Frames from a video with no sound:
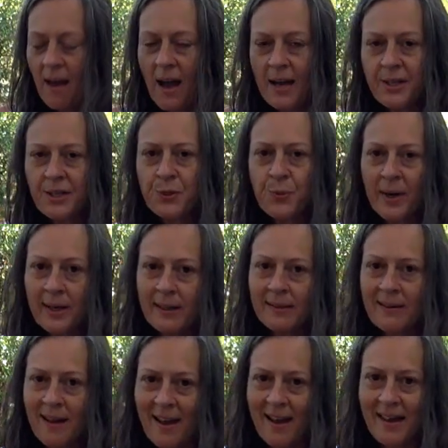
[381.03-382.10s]
I just
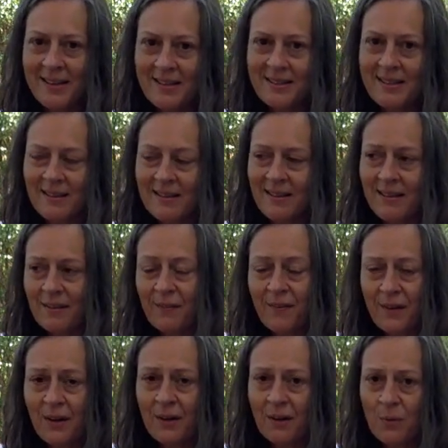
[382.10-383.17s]
recognized that the
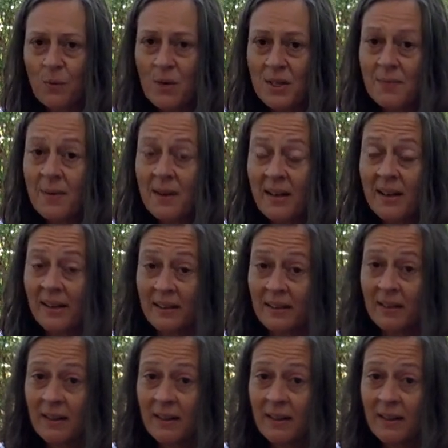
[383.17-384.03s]
fear was mine.